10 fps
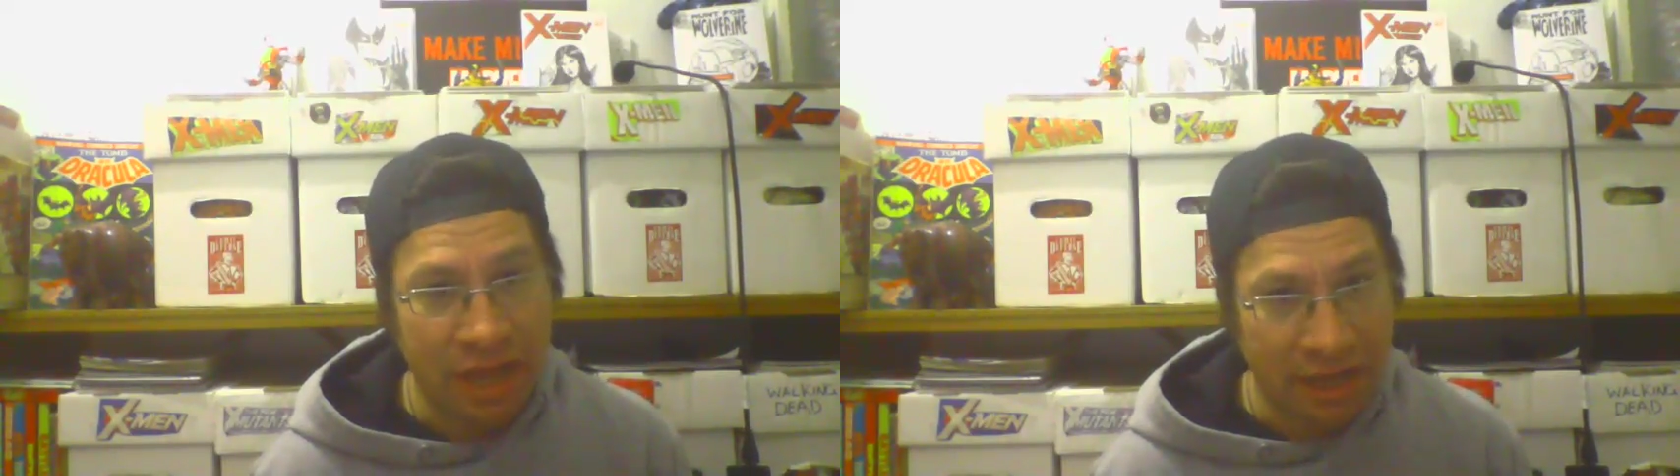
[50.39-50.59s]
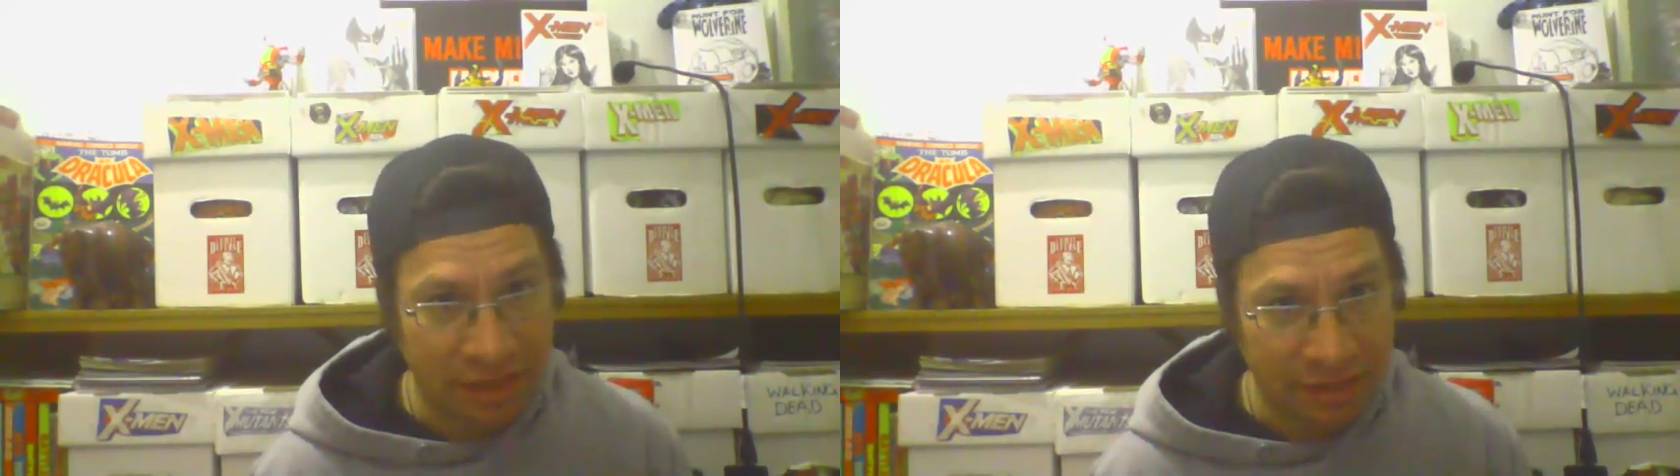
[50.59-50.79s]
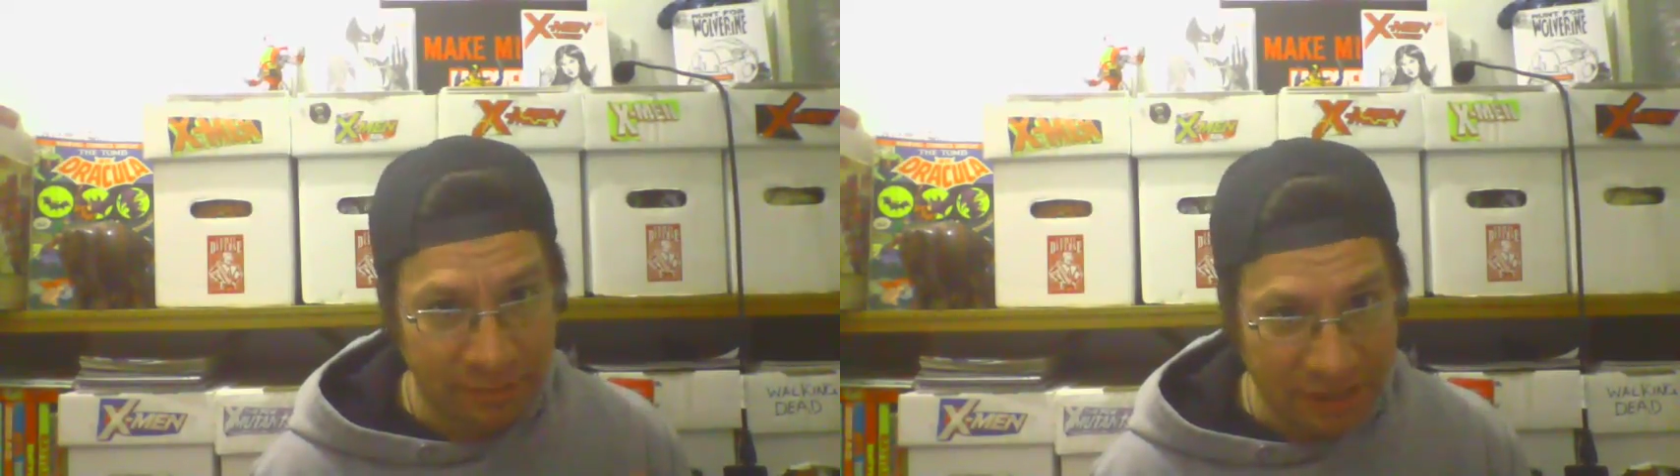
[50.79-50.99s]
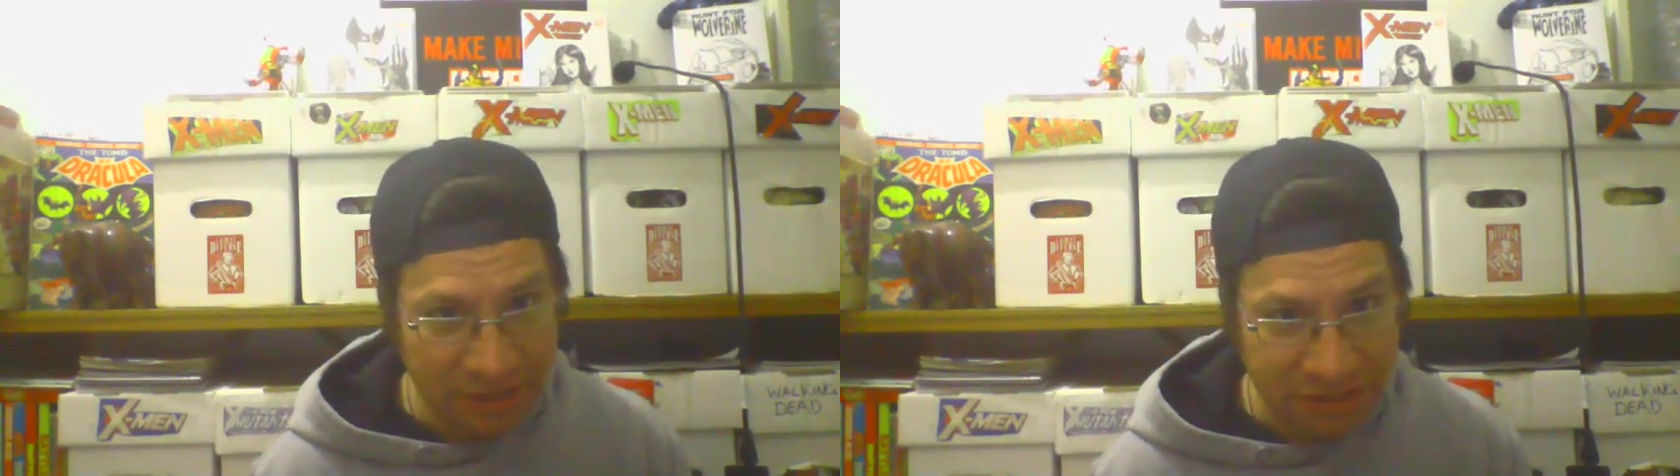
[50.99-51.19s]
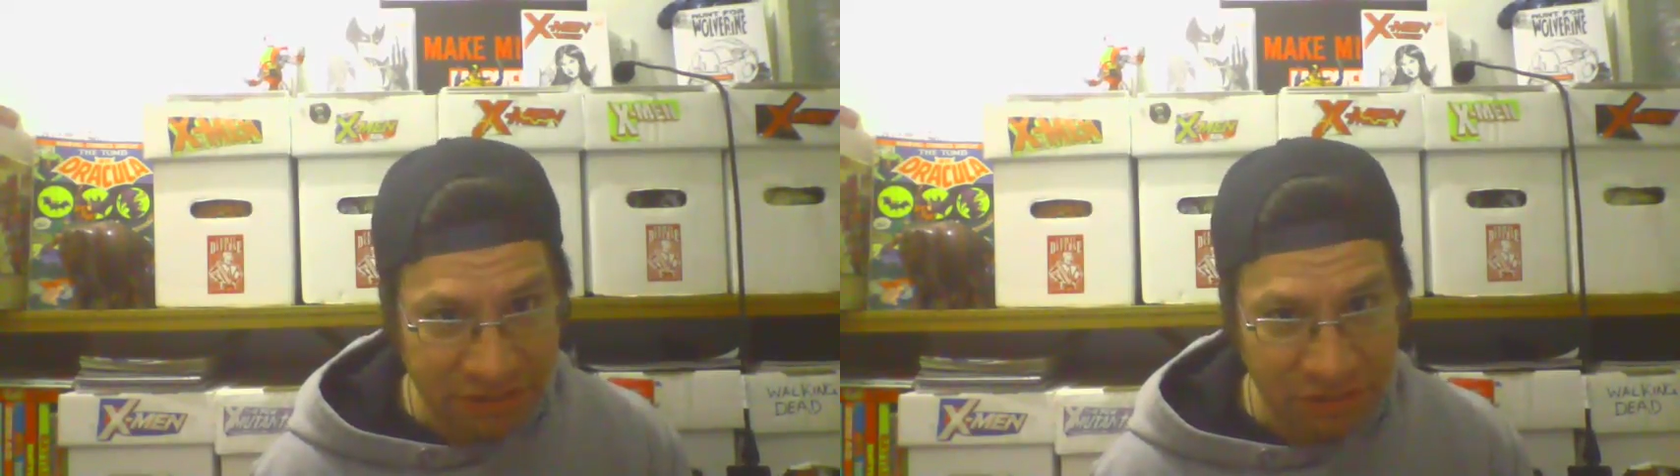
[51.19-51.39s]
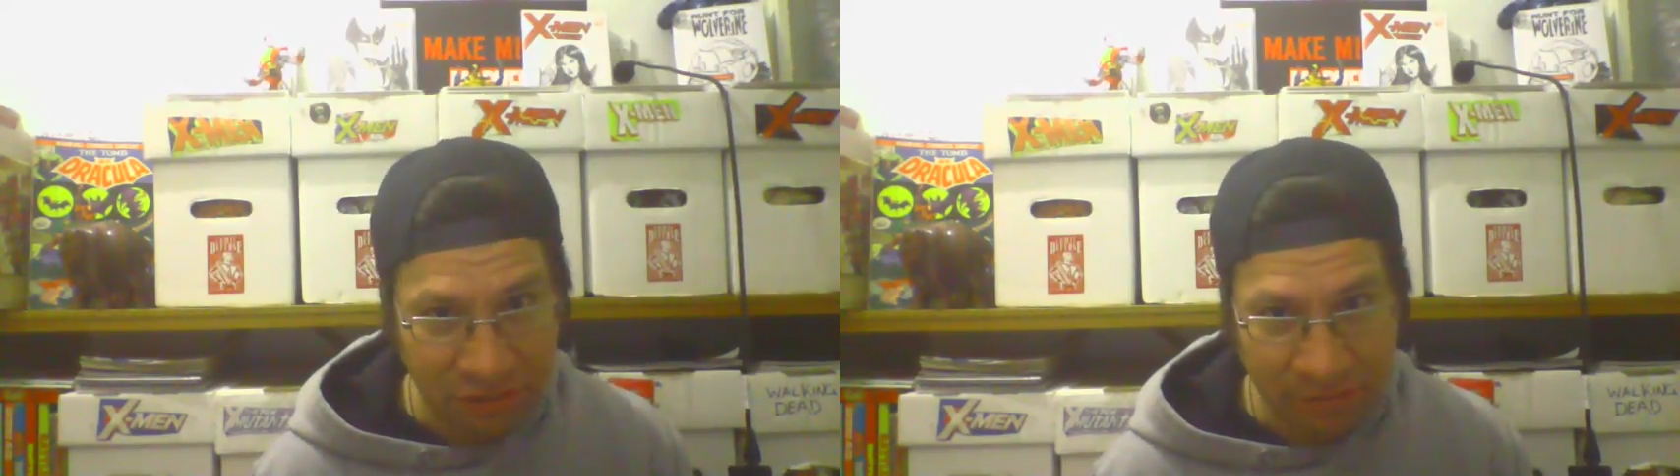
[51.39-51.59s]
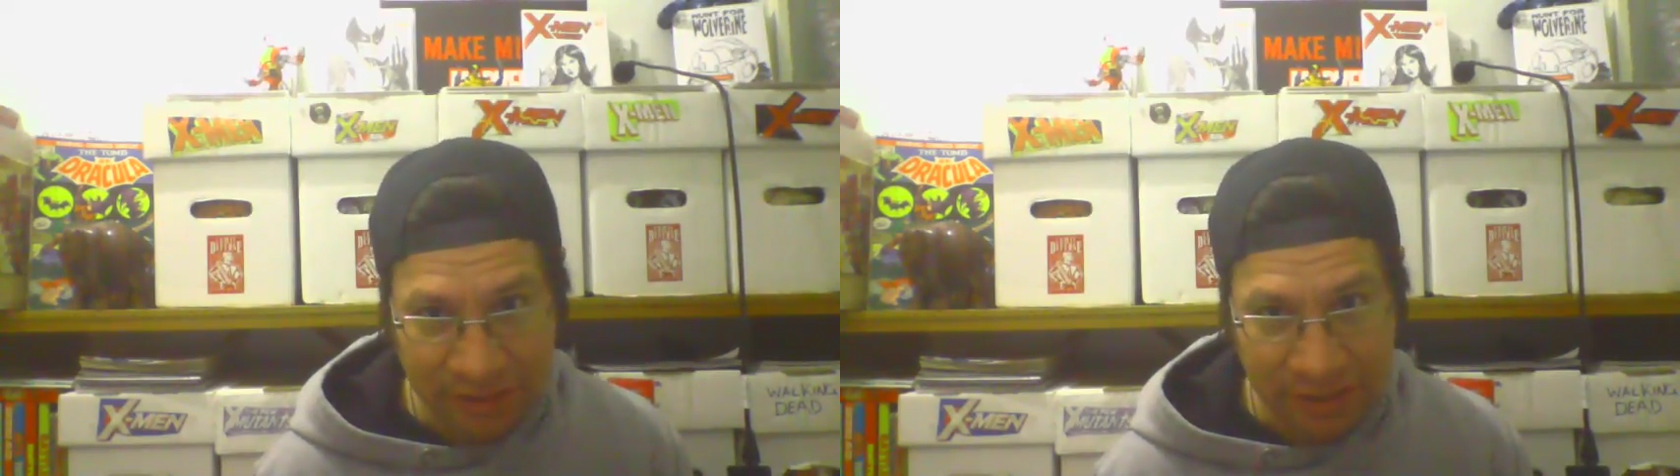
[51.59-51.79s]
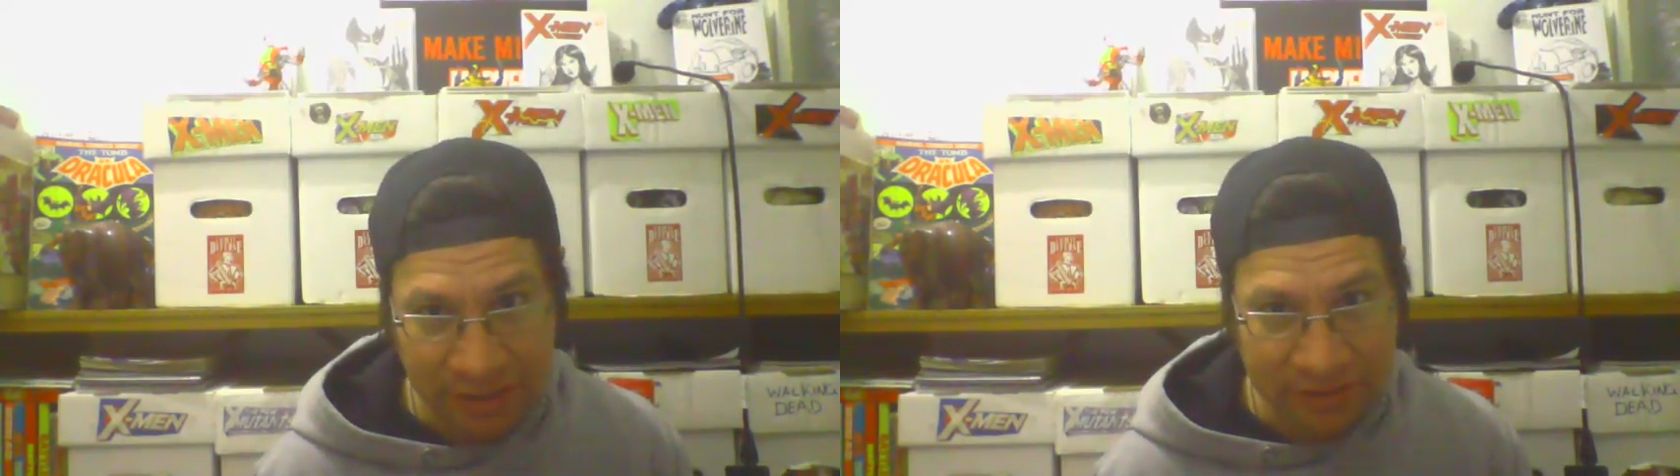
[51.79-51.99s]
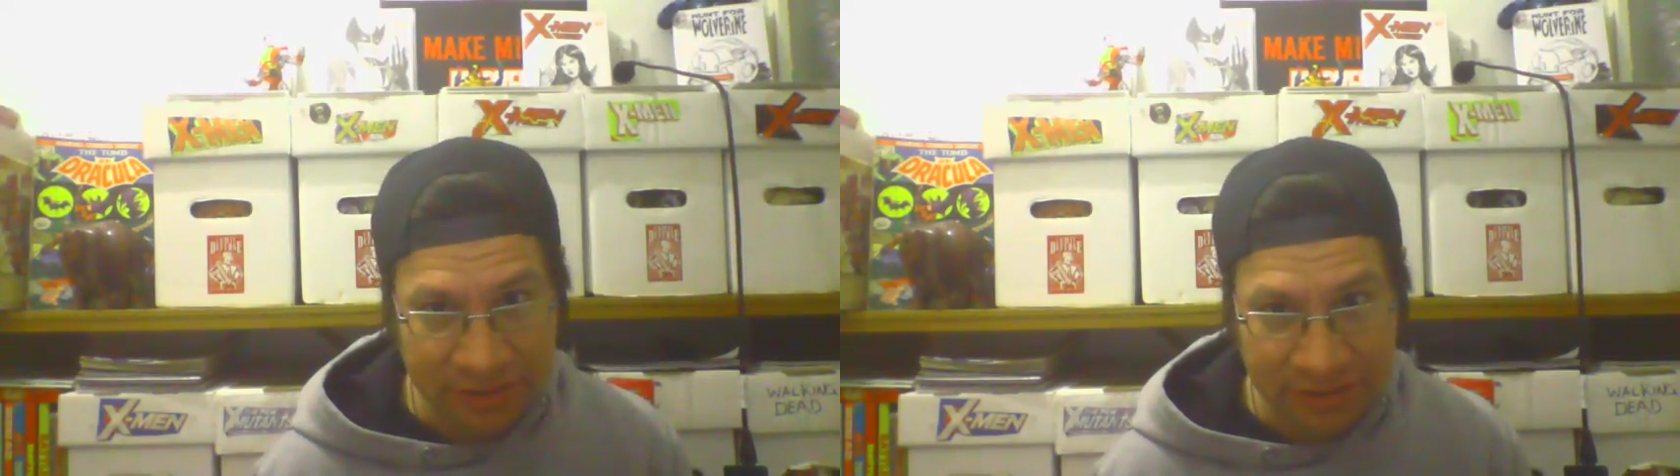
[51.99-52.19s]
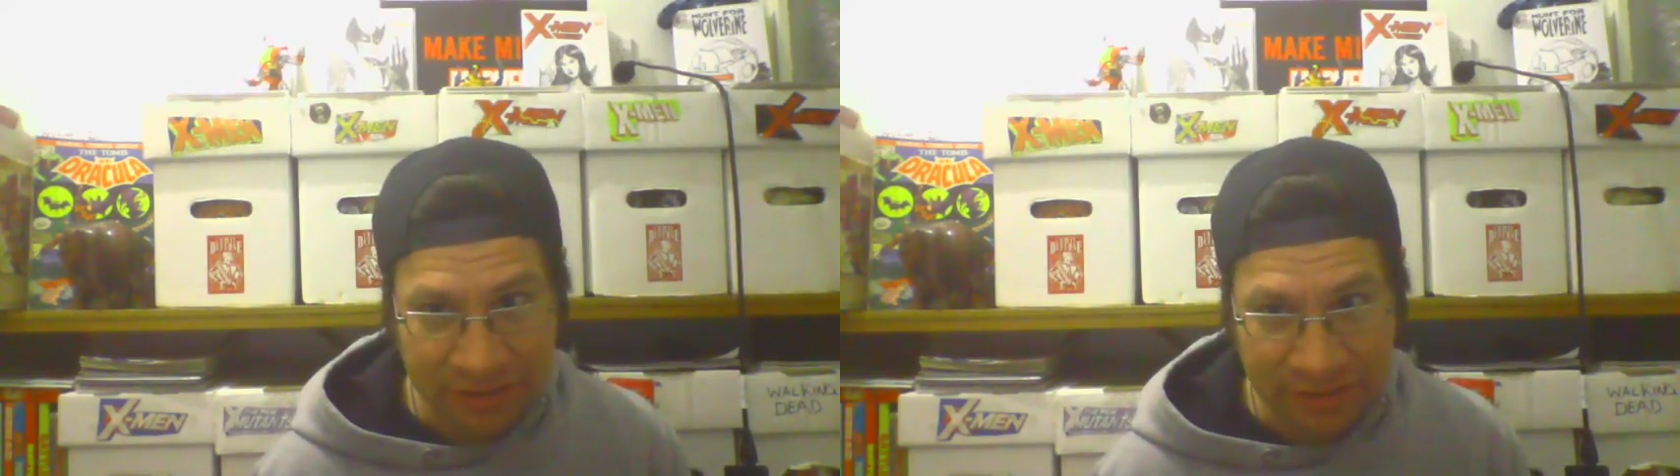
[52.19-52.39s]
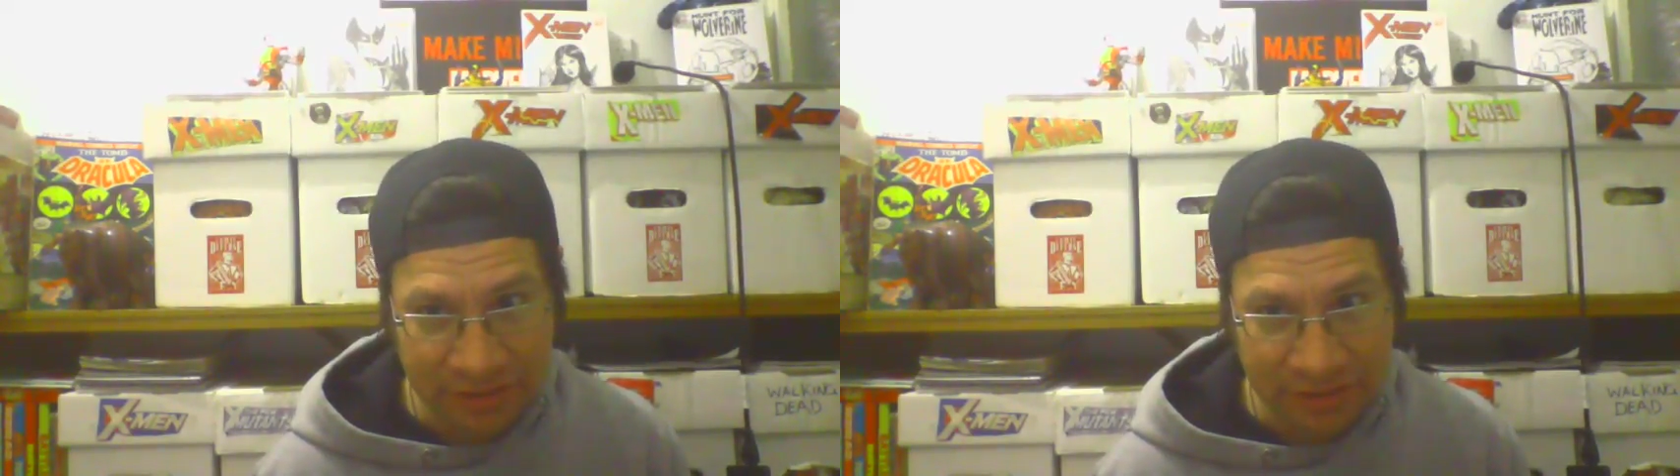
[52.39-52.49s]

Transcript: and the Martian Comic Hunter,